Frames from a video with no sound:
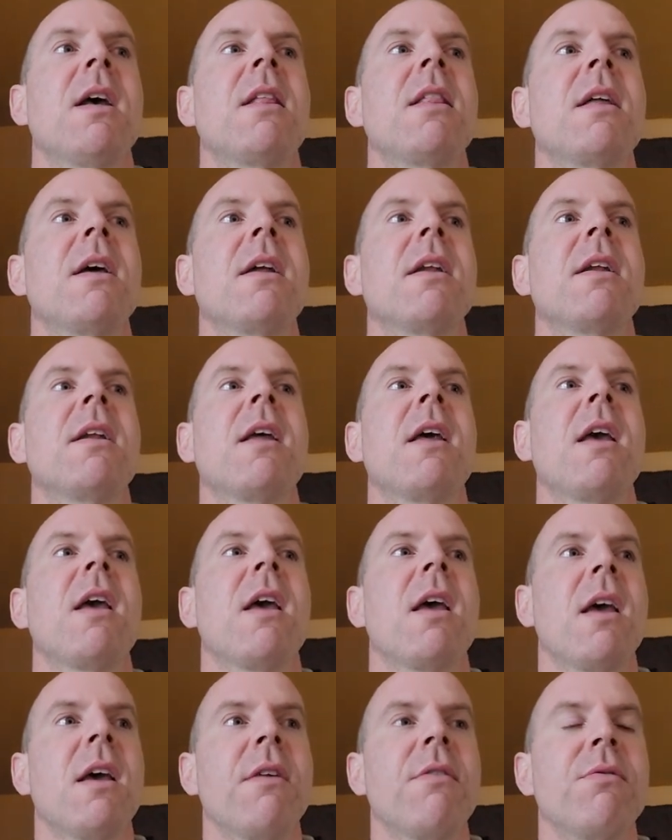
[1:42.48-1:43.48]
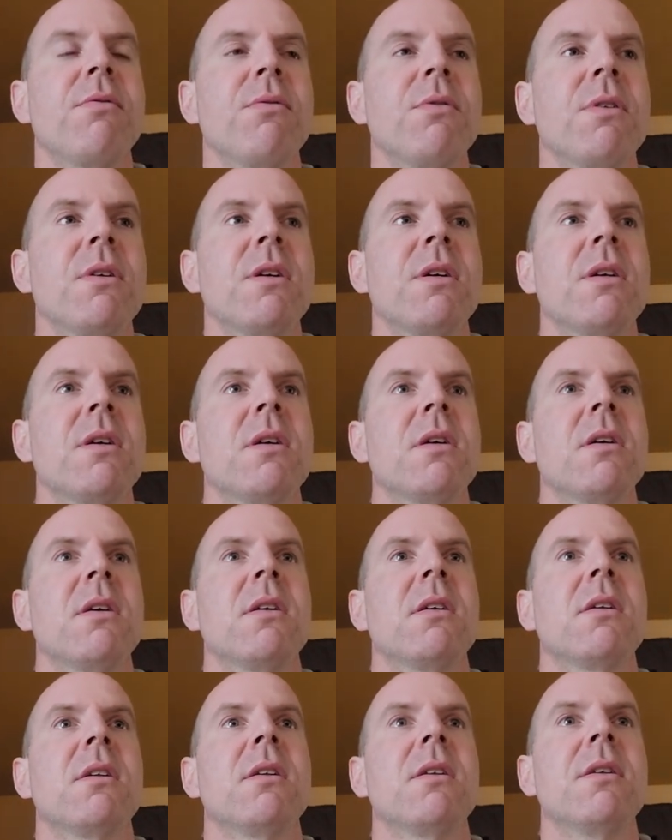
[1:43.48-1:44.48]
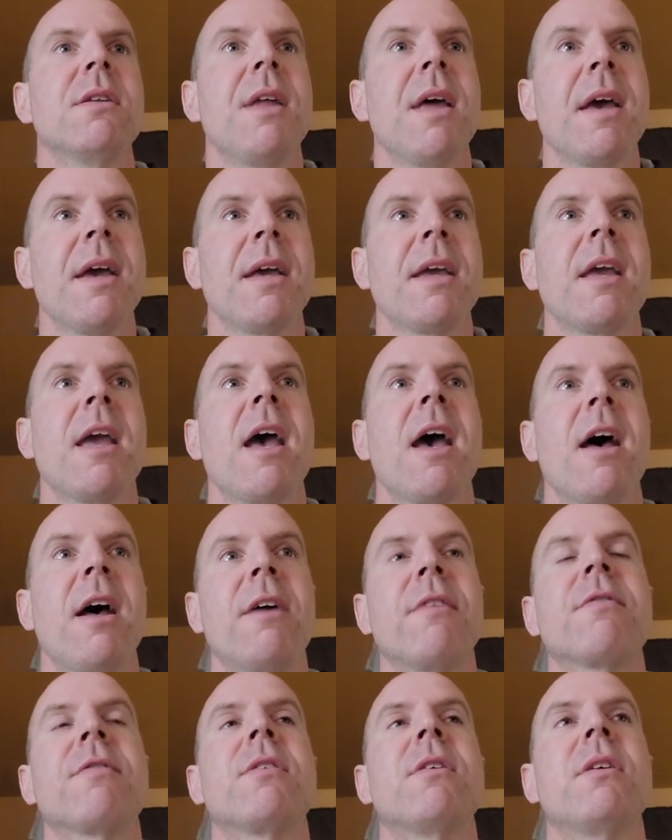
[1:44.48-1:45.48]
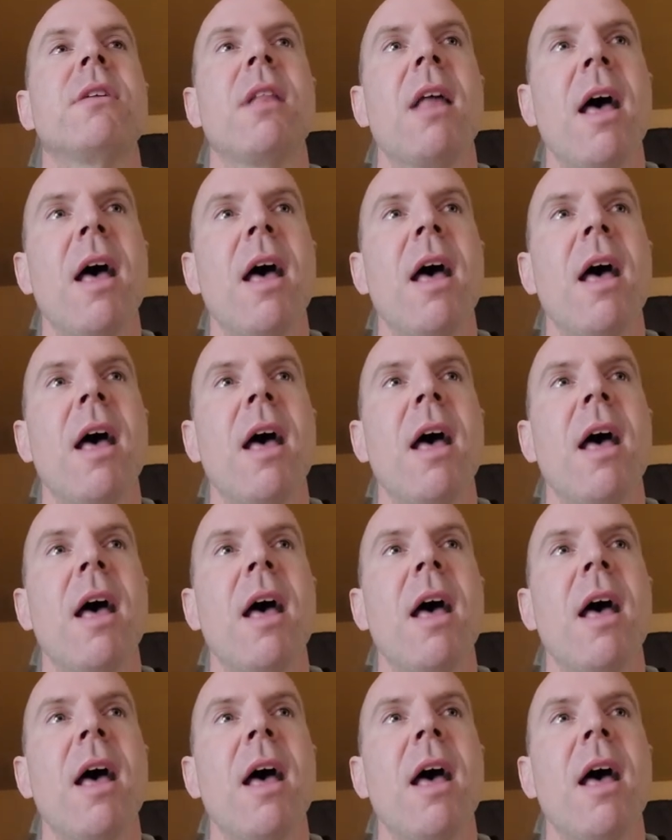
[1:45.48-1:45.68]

And then every day after